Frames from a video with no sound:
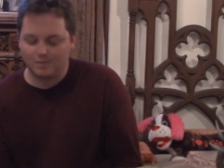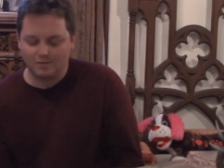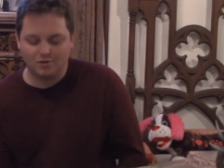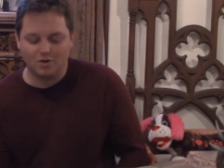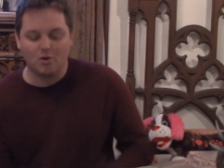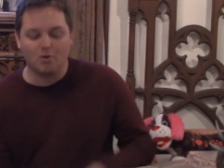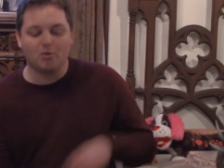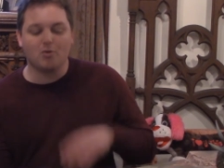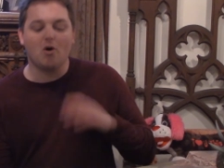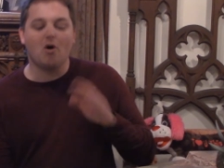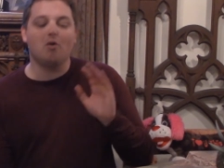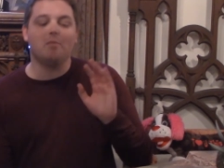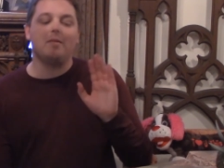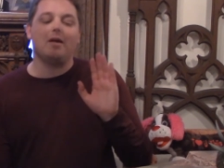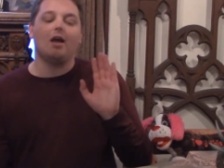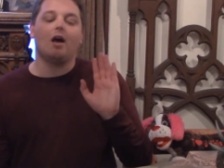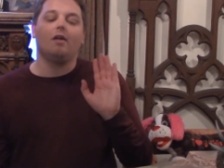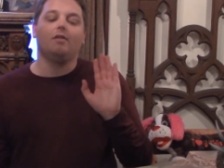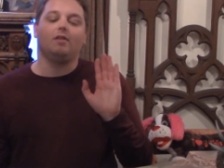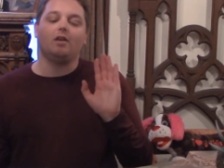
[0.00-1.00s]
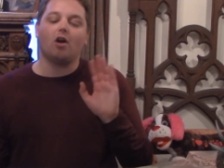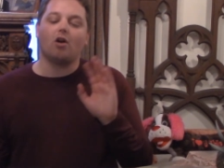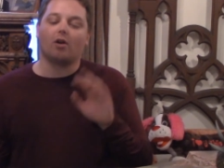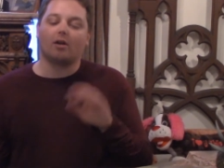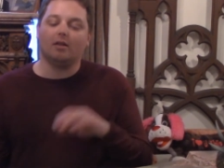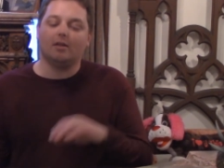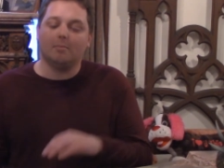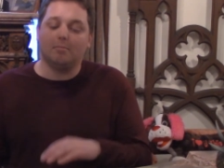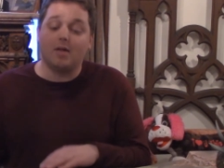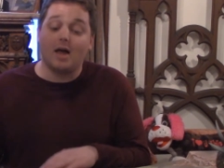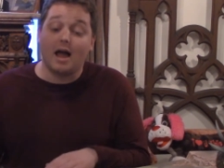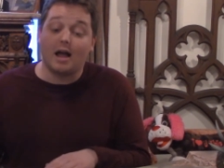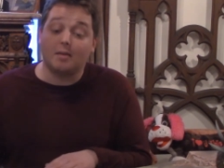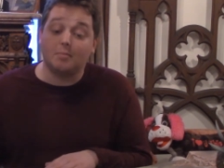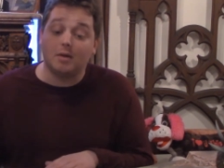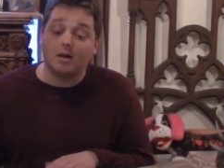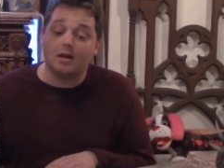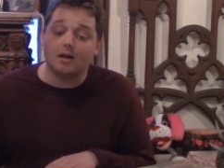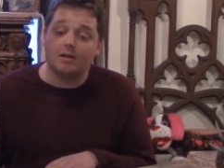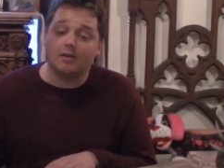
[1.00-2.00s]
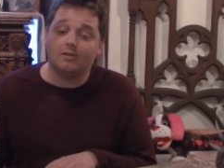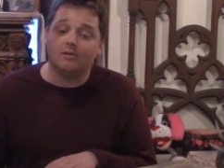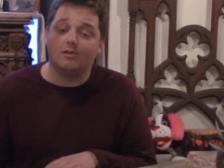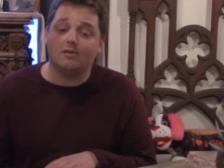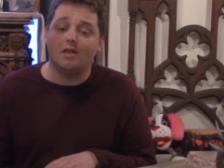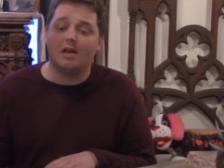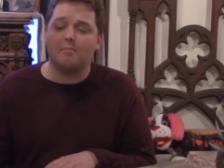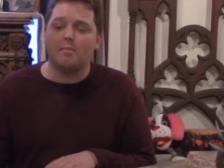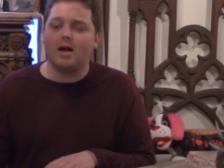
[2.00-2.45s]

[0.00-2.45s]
don't quote me on the Arc in the Black because they